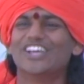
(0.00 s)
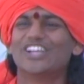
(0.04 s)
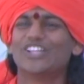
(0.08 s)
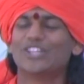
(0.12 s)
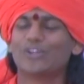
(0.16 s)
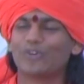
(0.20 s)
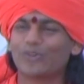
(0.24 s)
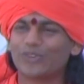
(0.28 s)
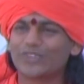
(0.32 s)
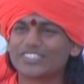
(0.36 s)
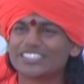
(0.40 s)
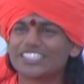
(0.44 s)

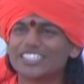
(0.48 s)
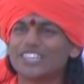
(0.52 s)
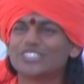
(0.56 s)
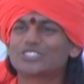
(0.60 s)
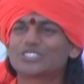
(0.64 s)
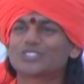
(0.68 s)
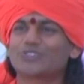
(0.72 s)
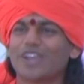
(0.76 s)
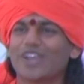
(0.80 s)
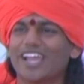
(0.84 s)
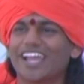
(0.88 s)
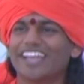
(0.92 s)
The original
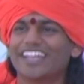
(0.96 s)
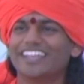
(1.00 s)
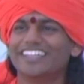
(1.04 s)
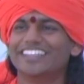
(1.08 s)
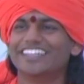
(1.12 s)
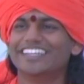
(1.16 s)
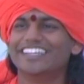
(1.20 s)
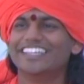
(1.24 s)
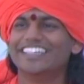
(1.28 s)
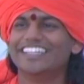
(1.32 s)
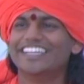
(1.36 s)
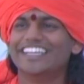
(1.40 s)

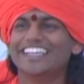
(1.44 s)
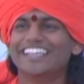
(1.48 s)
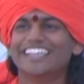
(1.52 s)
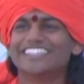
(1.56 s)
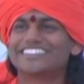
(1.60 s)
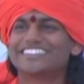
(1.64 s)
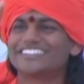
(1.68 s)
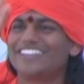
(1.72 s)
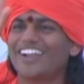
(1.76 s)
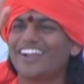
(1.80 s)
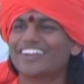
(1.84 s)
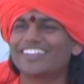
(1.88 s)
swan
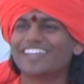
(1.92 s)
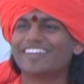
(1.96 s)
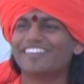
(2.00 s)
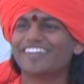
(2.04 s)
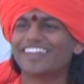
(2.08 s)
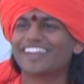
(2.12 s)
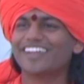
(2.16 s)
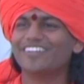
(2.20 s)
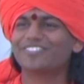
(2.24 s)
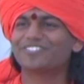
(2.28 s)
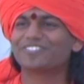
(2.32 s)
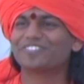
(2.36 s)
is not
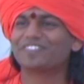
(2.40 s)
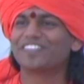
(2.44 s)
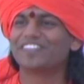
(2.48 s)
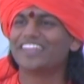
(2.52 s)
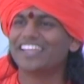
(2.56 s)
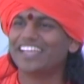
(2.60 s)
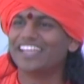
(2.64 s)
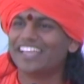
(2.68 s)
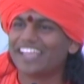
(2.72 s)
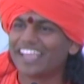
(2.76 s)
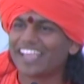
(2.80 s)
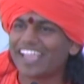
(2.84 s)
aware of
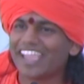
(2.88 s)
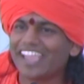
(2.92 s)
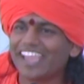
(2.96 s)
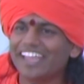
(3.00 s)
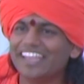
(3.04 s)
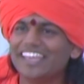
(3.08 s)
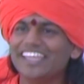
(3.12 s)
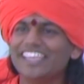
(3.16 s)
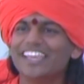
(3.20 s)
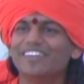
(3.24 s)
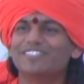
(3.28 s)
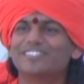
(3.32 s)

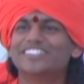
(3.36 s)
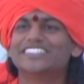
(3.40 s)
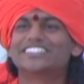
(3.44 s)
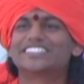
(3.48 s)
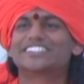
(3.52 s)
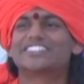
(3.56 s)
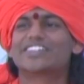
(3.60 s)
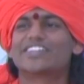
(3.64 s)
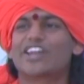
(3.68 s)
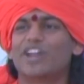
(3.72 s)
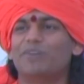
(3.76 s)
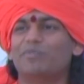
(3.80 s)
any of
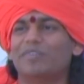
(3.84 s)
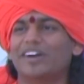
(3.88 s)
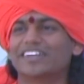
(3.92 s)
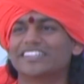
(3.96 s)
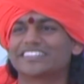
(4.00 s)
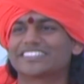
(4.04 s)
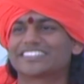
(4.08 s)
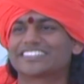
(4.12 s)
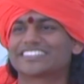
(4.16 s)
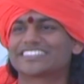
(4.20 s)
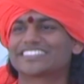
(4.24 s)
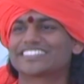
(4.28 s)
these
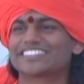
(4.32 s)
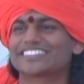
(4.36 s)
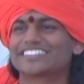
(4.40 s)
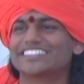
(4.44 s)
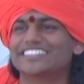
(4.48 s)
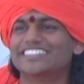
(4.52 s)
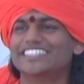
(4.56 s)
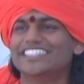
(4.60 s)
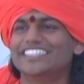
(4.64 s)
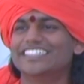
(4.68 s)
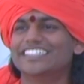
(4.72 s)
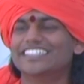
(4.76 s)
dramas.
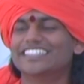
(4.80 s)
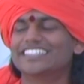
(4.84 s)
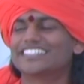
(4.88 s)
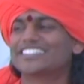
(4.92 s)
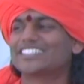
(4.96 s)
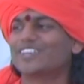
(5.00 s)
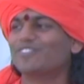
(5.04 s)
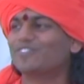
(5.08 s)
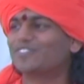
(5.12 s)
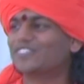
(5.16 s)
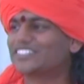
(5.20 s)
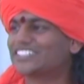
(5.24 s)

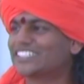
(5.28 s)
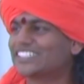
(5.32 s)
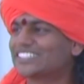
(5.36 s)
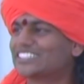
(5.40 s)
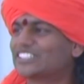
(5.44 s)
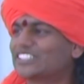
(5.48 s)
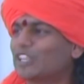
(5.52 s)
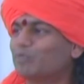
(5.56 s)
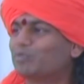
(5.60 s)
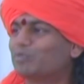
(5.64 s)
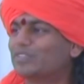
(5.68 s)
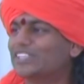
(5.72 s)
Some
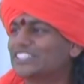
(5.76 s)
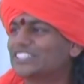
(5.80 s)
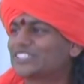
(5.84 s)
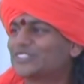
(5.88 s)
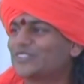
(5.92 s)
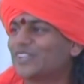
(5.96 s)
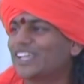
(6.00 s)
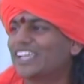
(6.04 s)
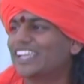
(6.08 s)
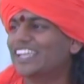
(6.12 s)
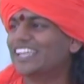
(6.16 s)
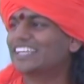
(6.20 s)
fishes jump
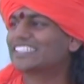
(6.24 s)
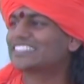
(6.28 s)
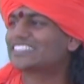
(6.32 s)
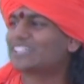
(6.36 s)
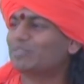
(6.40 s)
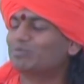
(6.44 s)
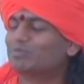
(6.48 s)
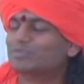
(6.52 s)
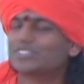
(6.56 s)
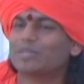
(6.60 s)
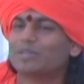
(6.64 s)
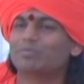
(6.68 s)
this way,
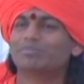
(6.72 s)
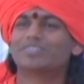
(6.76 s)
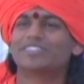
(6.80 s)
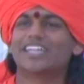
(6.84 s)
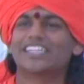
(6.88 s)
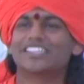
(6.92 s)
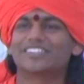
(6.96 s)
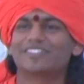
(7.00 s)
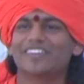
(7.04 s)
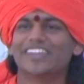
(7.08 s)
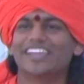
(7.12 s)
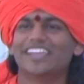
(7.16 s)
some jump
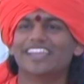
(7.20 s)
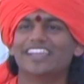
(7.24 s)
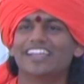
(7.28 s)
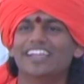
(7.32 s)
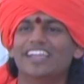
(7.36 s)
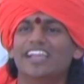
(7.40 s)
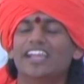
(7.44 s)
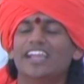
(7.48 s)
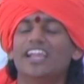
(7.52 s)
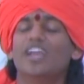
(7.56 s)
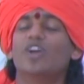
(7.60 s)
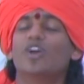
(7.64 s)
that
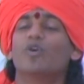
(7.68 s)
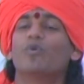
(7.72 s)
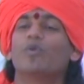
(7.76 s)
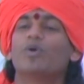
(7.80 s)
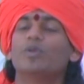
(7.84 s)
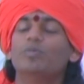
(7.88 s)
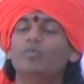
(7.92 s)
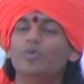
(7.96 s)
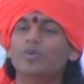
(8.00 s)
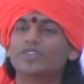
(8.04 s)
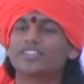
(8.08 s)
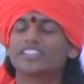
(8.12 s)
way.
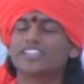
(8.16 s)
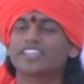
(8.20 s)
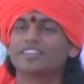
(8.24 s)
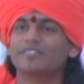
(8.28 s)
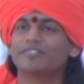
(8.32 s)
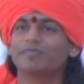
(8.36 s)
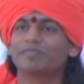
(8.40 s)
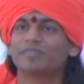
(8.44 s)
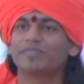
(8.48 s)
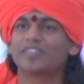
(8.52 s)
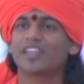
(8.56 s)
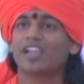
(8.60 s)
One more
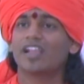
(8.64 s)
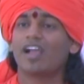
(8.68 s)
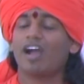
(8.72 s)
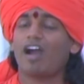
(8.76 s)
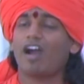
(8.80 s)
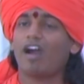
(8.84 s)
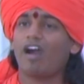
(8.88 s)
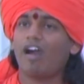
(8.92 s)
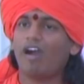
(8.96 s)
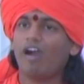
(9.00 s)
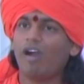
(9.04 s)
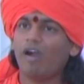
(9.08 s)
thing.
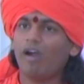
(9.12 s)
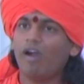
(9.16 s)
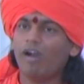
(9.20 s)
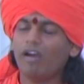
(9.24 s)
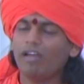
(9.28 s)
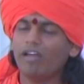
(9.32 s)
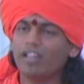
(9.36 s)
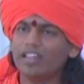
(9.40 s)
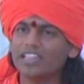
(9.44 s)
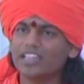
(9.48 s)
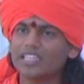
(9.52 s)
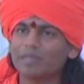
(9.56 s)

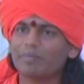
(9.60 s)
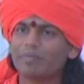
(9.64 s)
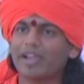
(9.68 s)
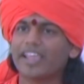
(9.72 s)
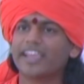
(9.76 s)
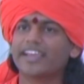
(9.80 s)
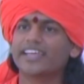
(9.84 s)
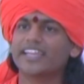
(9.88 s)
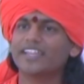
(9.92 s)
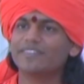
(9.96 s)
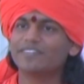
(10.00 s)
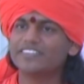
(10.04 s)
All the
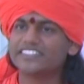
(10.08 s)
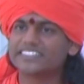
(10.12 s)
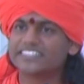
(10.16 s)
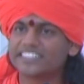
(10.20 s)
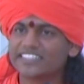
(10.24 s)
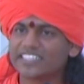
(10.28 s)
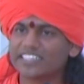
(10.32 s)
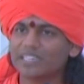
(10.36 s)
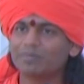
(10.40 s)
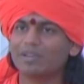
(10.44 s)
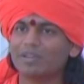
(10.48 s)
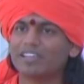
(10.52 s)
biographies
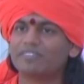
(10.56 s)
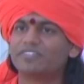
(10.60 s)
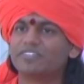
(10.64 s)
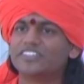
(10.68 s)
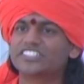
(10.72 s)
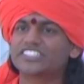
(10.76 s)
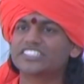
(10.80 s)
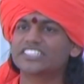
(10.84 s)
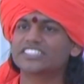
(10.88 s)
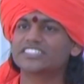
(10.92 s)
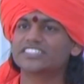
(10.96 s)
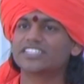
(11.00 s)
written by
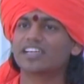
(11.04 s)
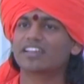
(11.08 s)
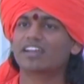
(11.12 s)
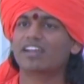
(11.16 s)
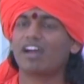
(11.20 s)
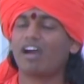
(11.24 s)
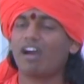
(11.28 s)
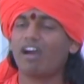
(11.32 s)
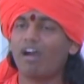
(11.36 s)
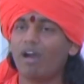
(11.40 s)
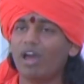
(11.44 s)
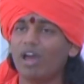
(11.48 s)
fishes
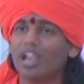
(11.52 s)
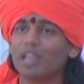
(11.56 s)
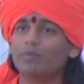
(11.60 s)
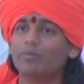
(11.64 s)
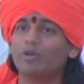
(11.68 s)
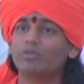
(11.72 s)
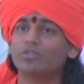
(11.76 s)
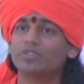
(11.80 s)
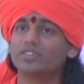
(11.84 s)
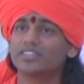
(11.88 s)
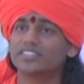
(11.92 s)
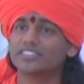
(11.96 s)
are all
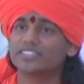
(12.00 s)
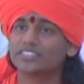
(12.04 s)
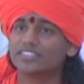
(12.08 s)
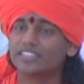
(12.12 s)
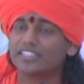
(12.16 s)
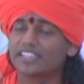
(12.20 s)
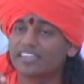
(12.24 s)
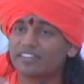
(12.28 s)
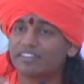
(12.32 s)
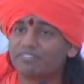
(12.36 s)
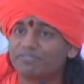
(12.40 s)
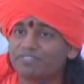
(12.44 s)

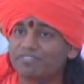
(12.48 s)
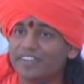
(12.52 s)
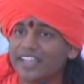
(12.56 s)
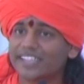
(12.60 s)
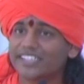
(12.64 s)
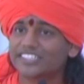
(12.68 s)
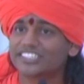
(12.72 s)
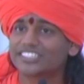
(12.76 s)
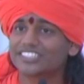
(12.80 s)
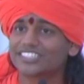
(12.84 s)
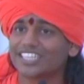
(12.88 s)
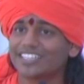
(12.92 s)
about
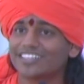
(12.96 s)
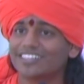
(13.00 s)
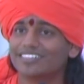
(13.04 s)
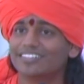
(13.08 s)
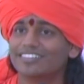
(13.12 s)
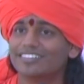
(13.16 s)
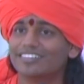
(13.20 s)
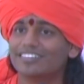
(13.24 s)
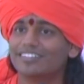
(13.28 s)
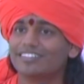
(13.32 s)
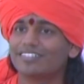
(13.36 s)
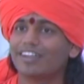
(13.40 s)
reflection,
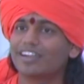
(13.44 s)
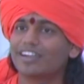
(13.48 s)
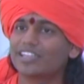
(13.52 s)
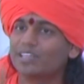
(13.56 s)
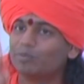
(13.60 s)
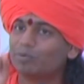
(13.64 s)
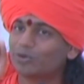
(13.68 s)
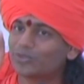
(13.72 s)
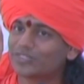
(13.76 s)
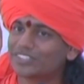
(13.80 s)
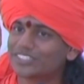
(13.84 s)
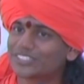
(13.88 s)
not
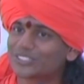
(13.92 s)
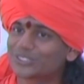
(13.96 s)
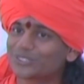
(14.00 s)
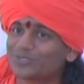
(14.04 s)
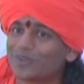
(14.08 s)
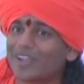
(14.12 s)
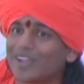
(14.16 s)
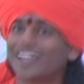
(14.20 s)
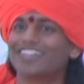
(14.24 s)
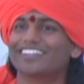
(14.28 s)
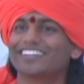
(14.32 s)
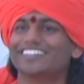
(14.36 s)
about the
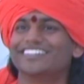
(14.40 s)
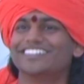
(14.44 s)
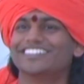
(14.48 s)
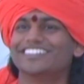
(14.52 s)
swan.